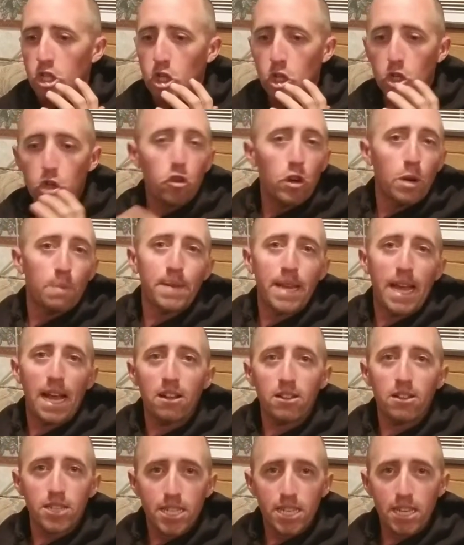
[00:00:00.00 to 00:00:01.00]
script
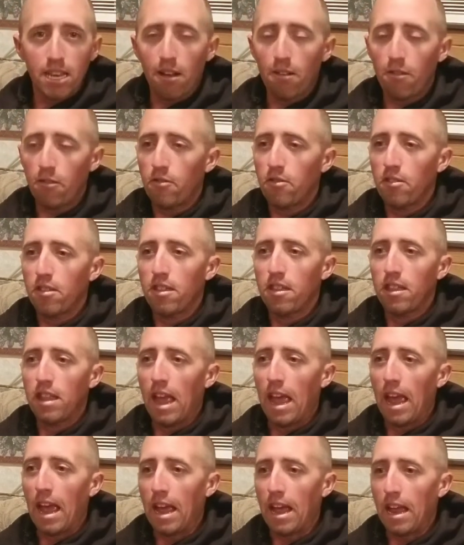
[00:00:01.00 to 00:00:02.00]
out stuff
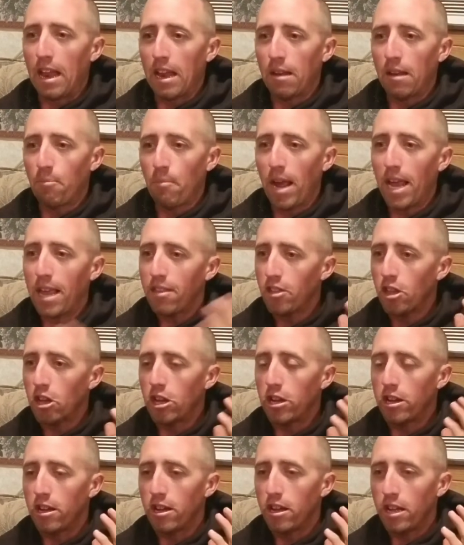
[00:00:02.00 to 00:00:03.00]
and
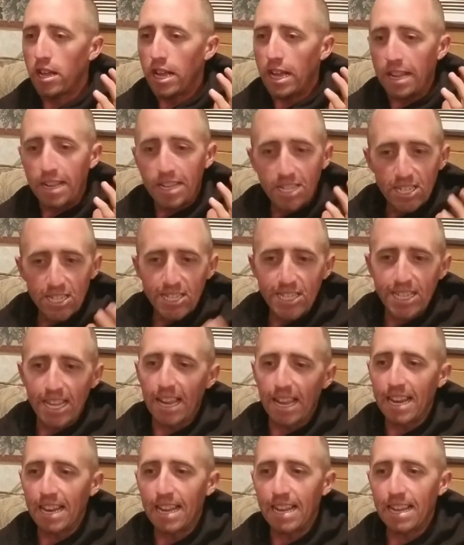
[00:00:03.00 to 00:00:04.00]
make the
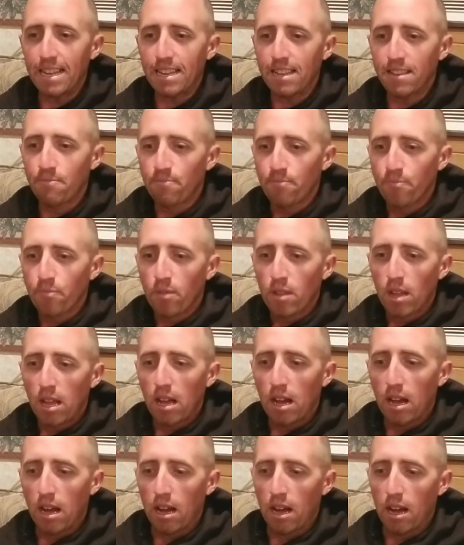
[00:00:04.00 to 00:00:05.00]
exciting
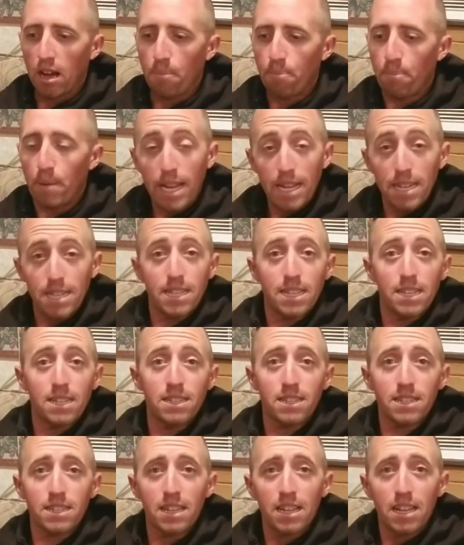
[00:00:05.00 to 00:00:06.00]
uh,
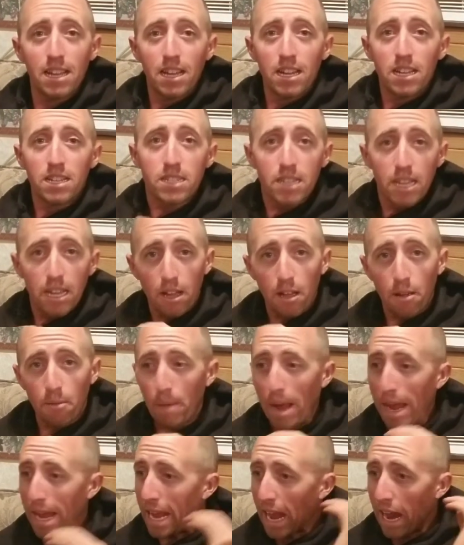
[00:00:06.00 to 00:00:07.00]
pieces
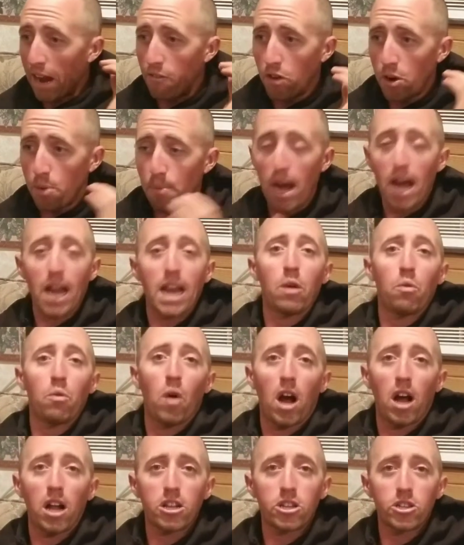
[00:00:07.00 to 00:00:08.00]
to make
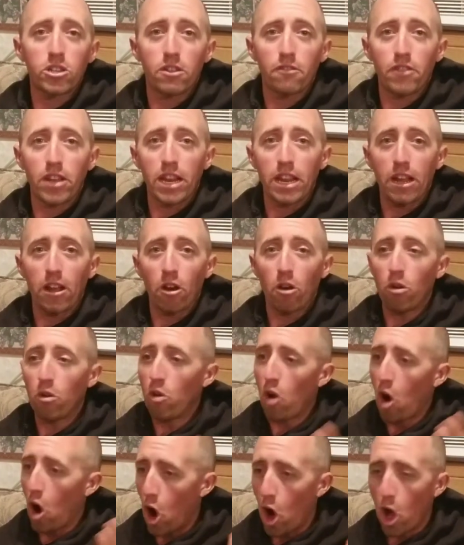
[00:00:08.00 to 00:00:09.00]
everybody watch the
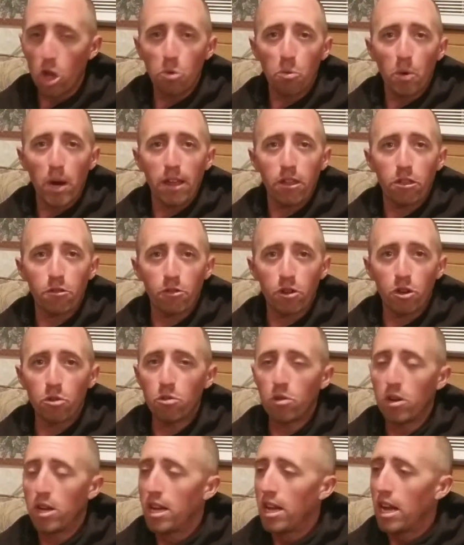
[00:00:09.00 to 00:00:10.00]
video all the way
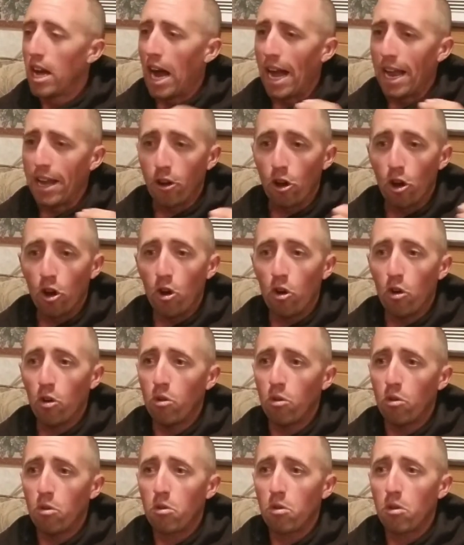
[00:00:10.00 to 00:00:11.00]
through. I
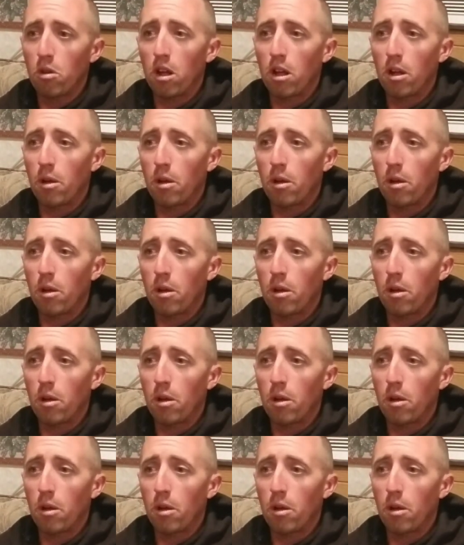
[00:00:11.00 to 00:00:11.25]
know